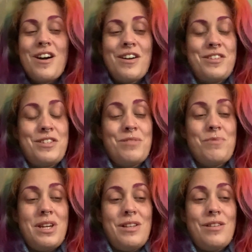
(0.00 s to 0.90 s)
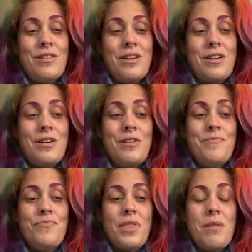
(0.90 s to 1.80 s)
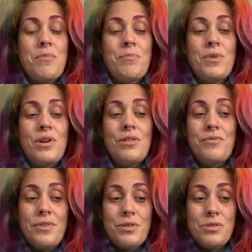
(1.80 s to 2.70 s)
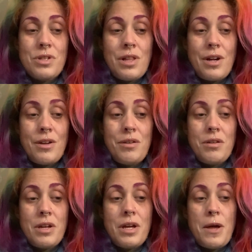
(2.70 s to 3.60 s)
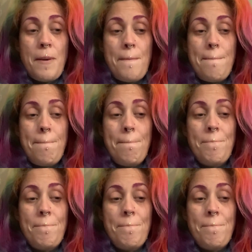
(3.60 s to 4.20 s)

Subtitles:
I just mean like my mood feels low, and